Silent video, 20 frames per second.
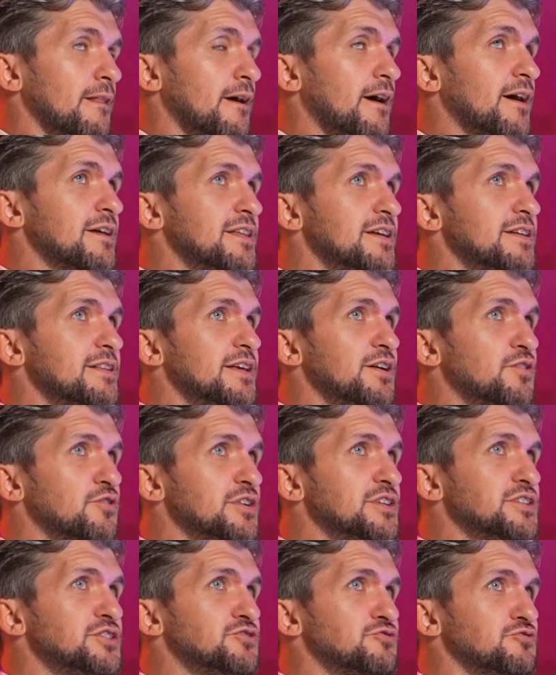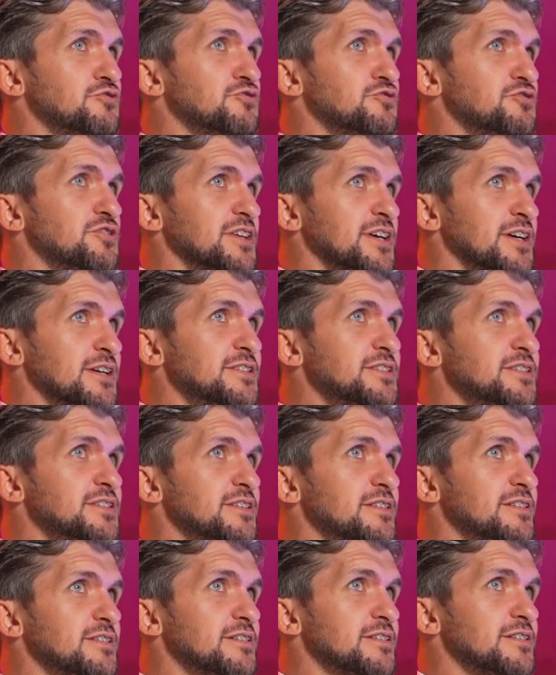I think the honest truth
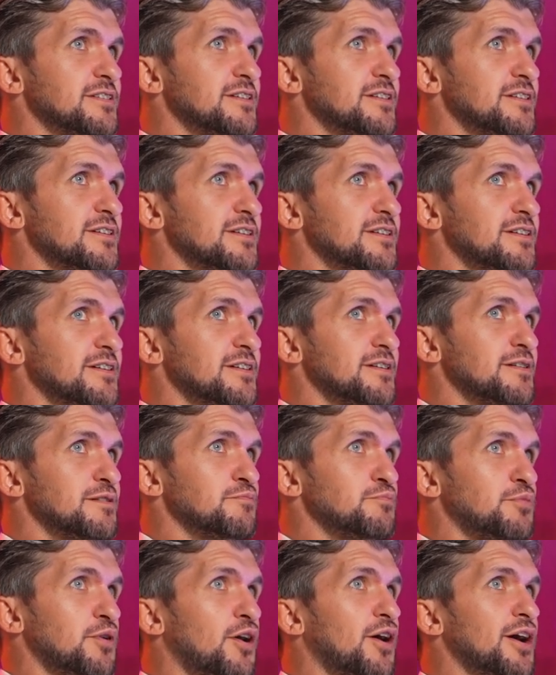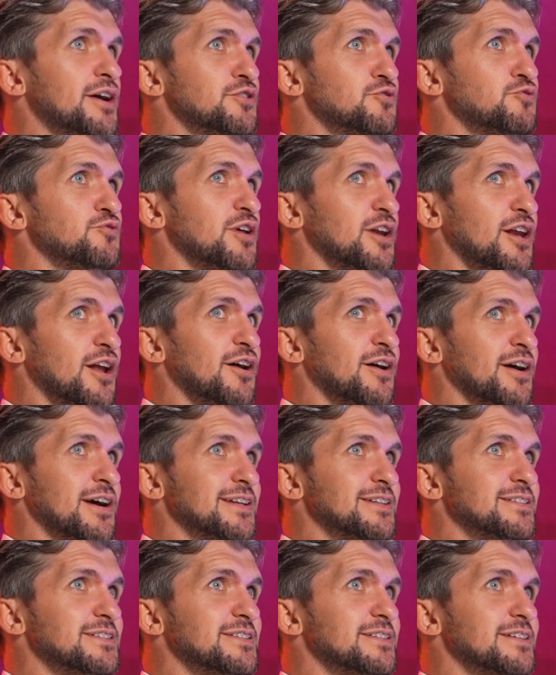is, behind all the
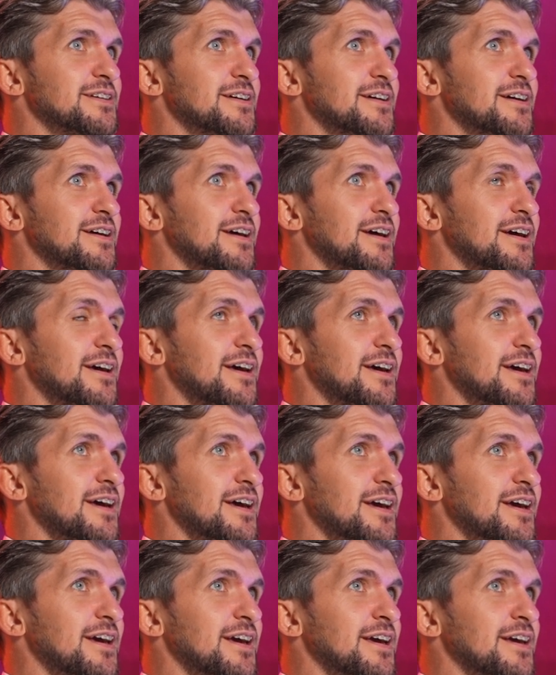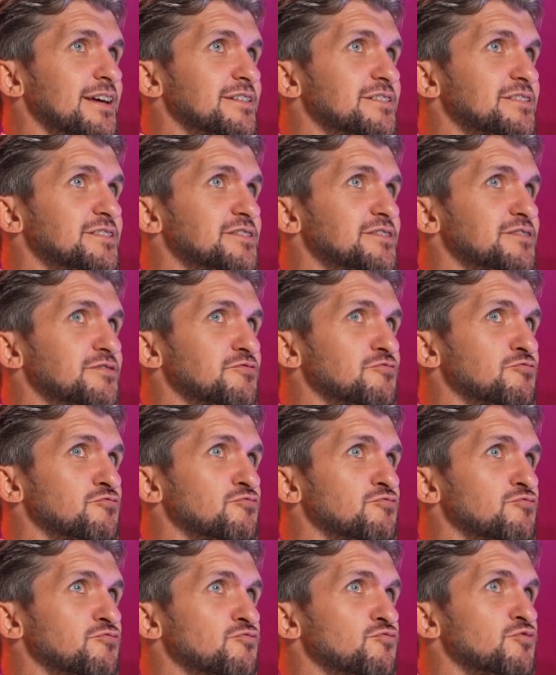lines, it's
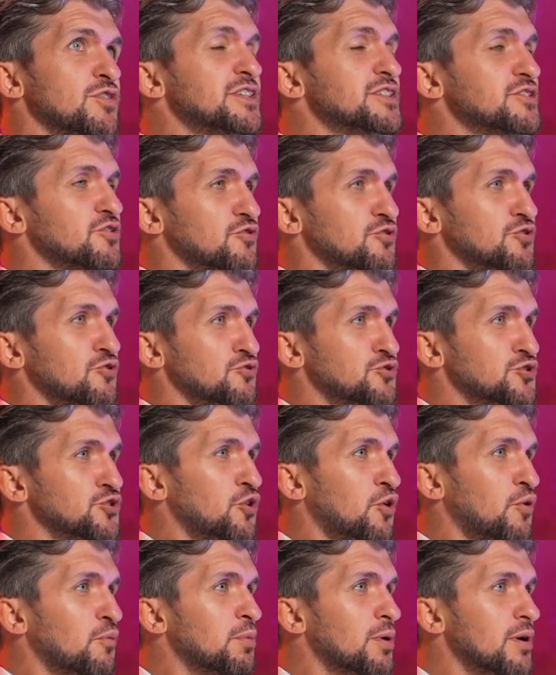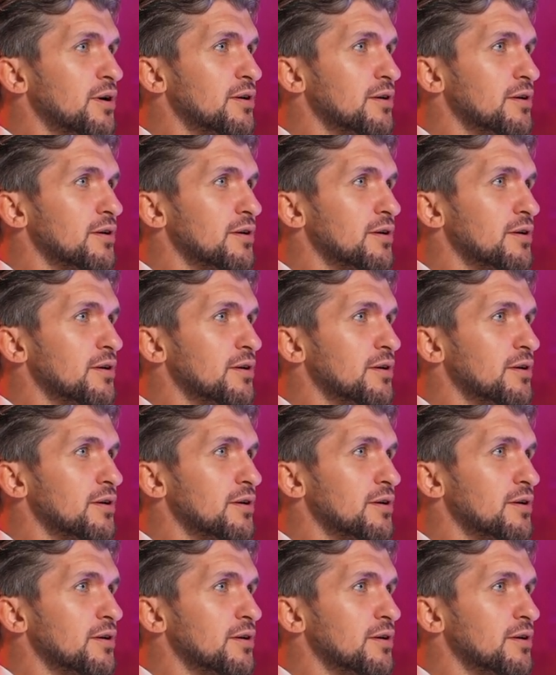risk on your job.